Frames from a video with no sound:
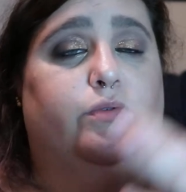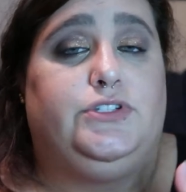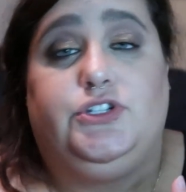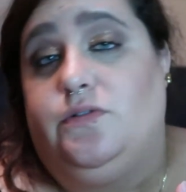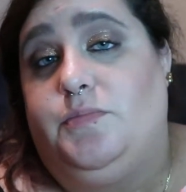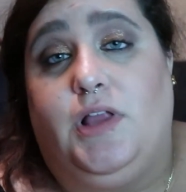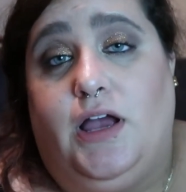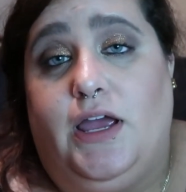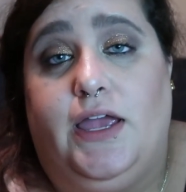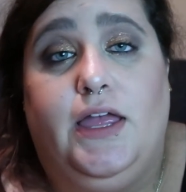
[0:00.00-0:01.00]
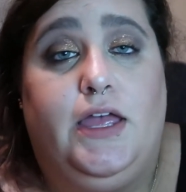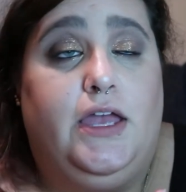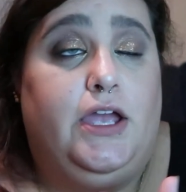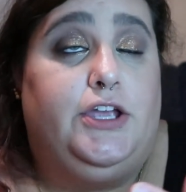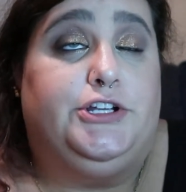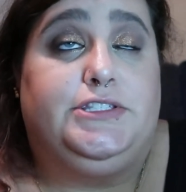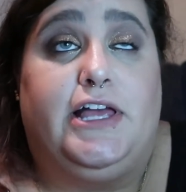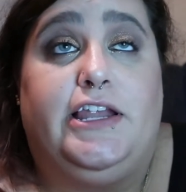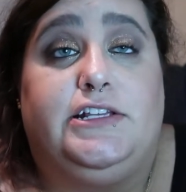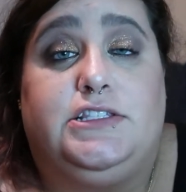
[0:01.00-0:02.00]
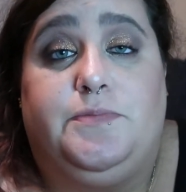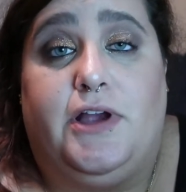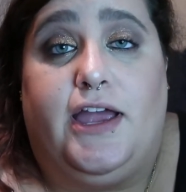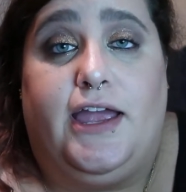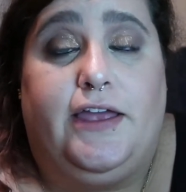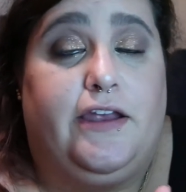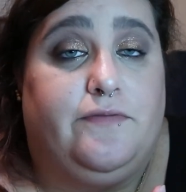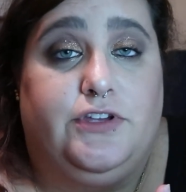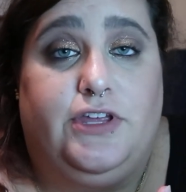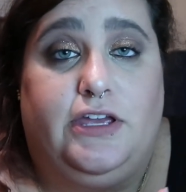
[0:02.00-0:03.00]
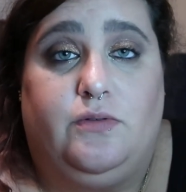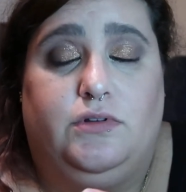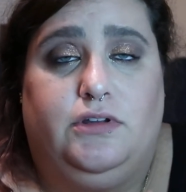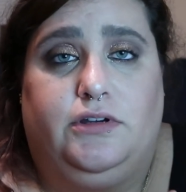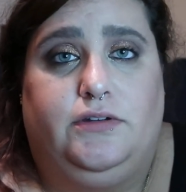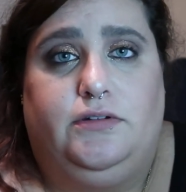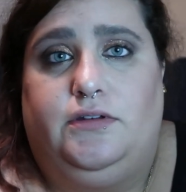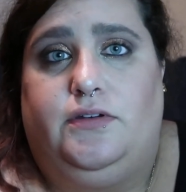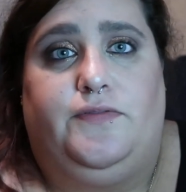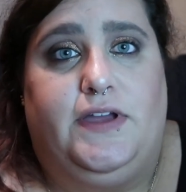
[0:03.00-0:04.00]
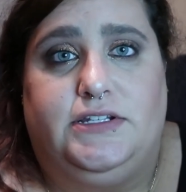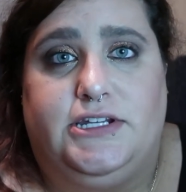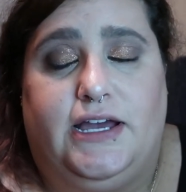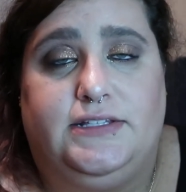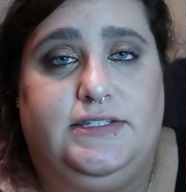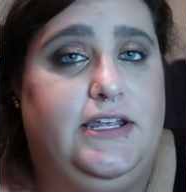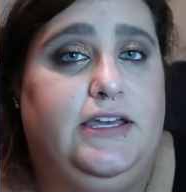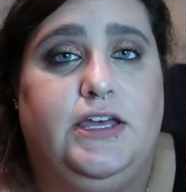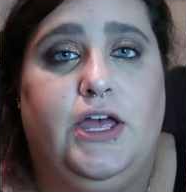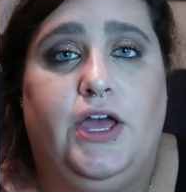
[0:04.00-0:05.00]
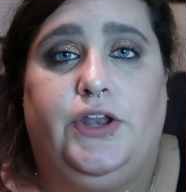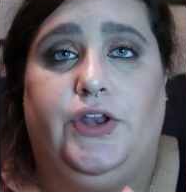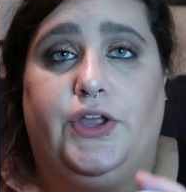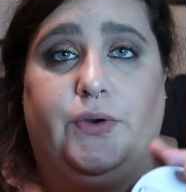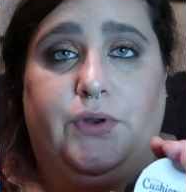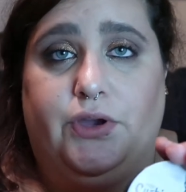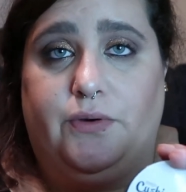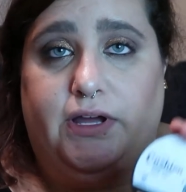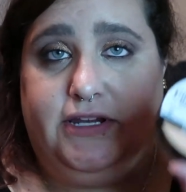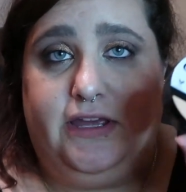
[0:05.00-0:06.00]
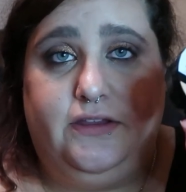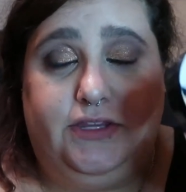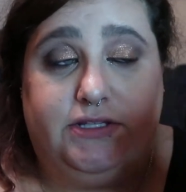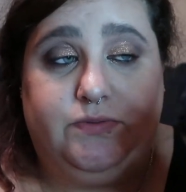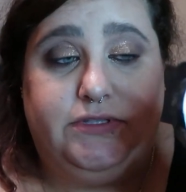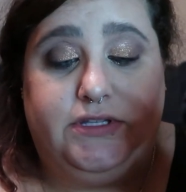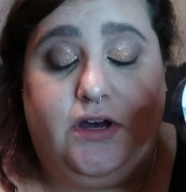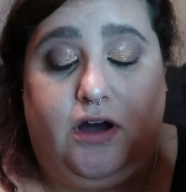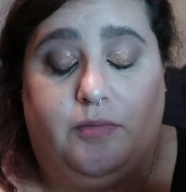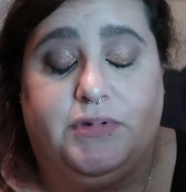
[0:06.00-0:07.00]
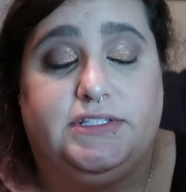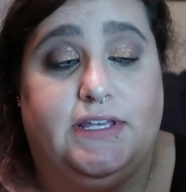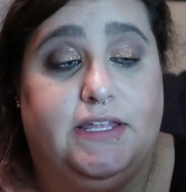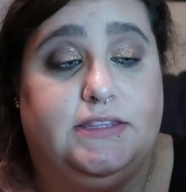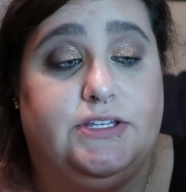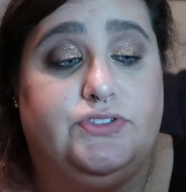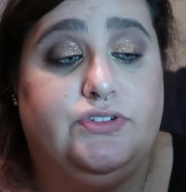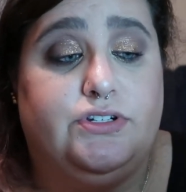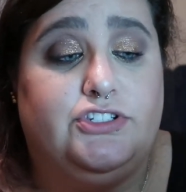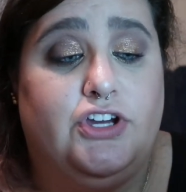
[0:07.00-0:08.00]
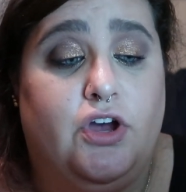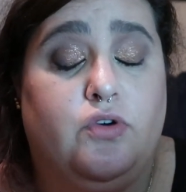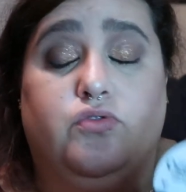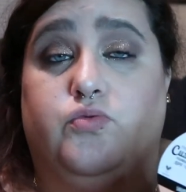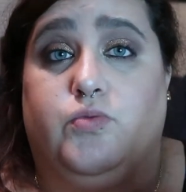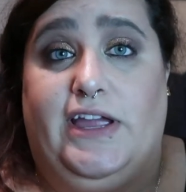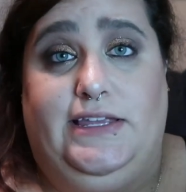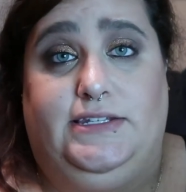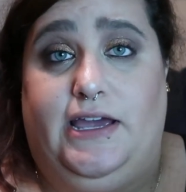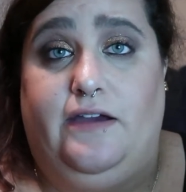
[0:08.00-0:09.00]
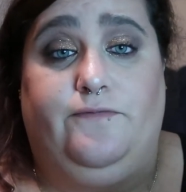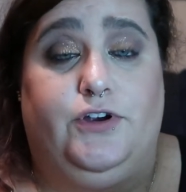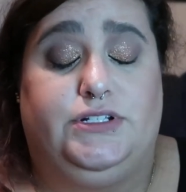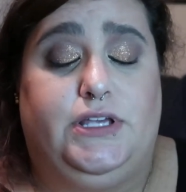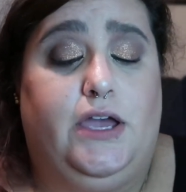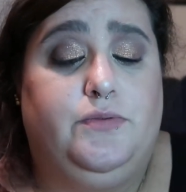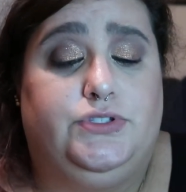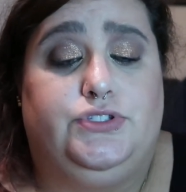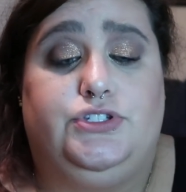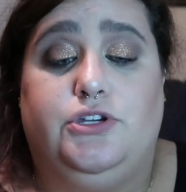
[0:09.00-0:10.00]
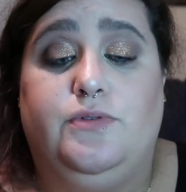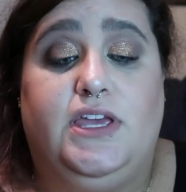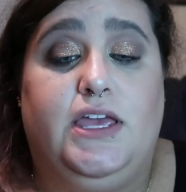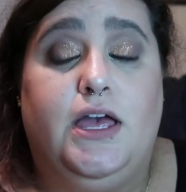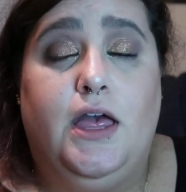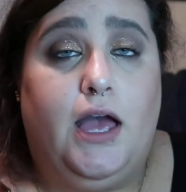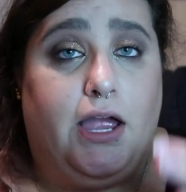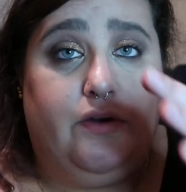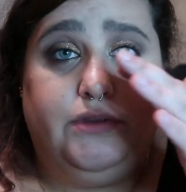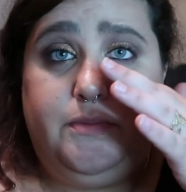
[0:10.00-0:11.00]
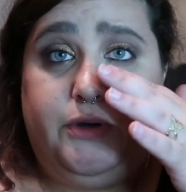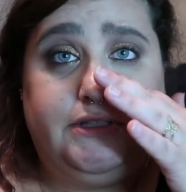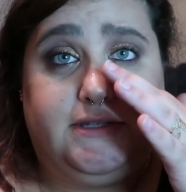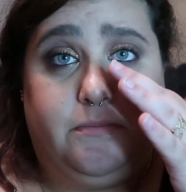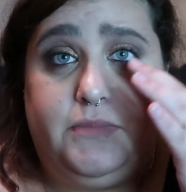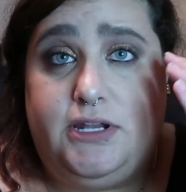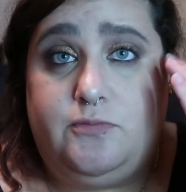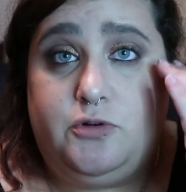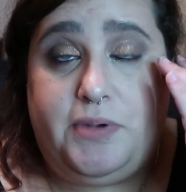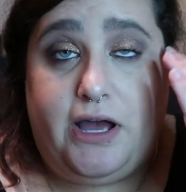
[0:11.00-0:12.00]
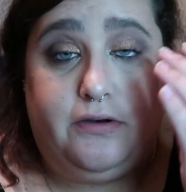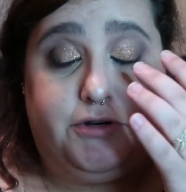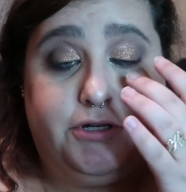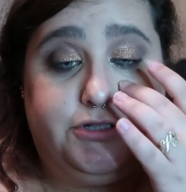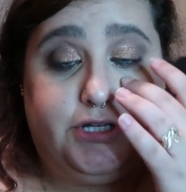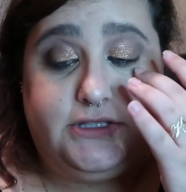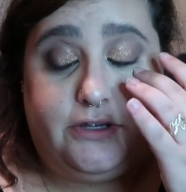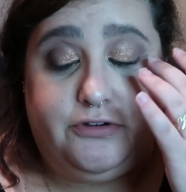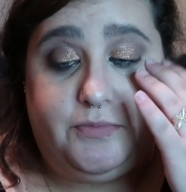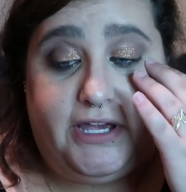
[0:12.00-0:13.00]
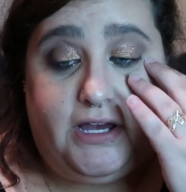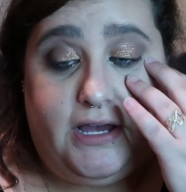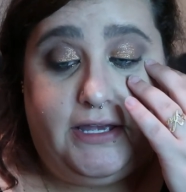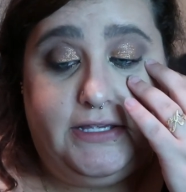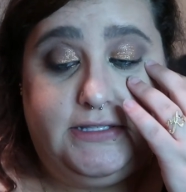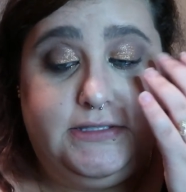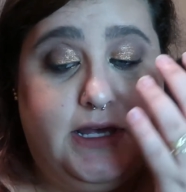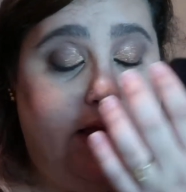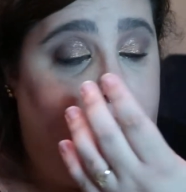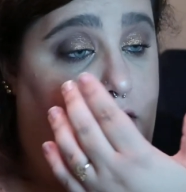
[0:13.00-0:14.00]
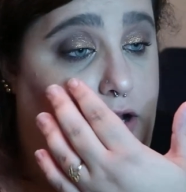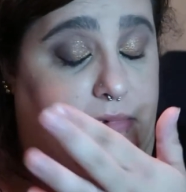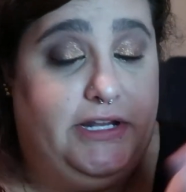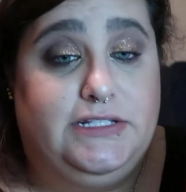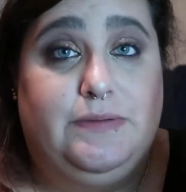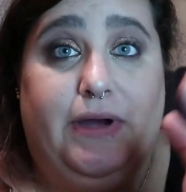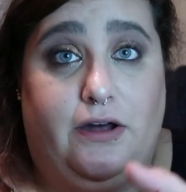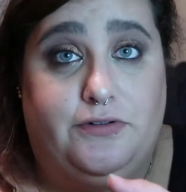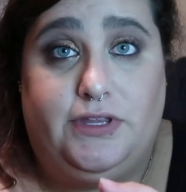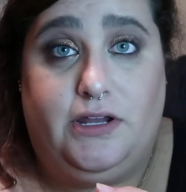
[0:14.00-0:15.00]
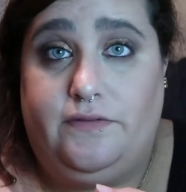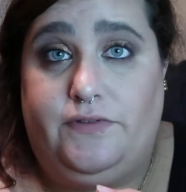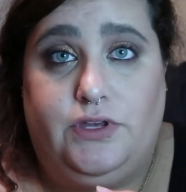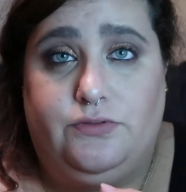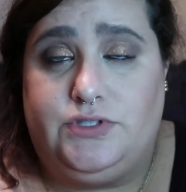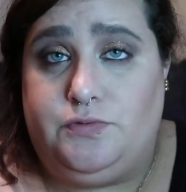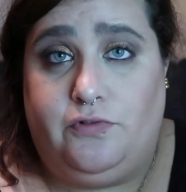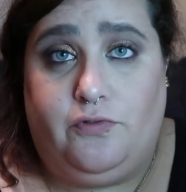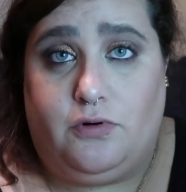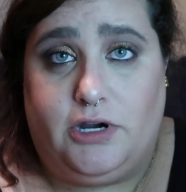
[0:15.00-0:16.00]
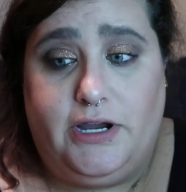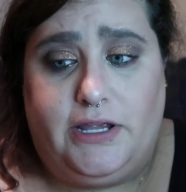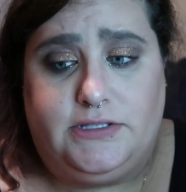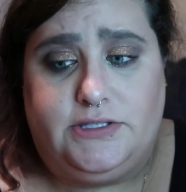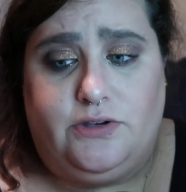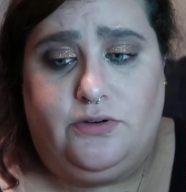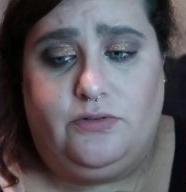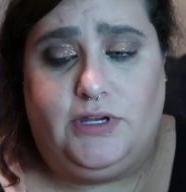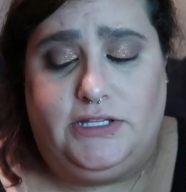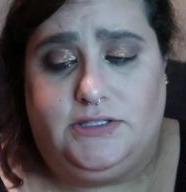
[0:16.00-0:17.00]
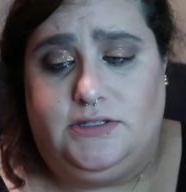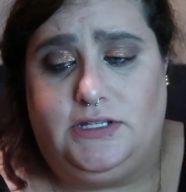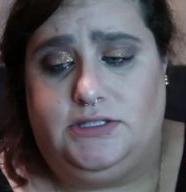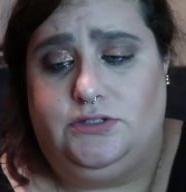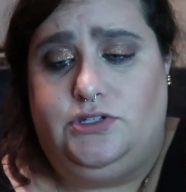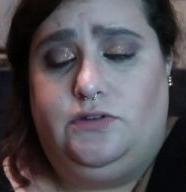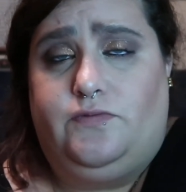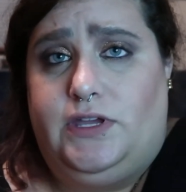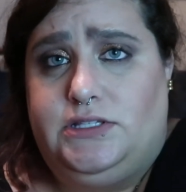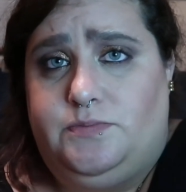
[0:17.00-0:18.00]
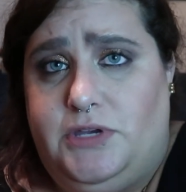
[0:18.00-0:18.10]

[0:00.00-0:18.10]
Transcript: once you apply your setting spray and everything, it will look fantastic. No, honey, this was the opposite. This looked great at first. I was dewy. I only put some minimal powder just under my eyes, and it's a powder that I've used before, and so it's a Too Faced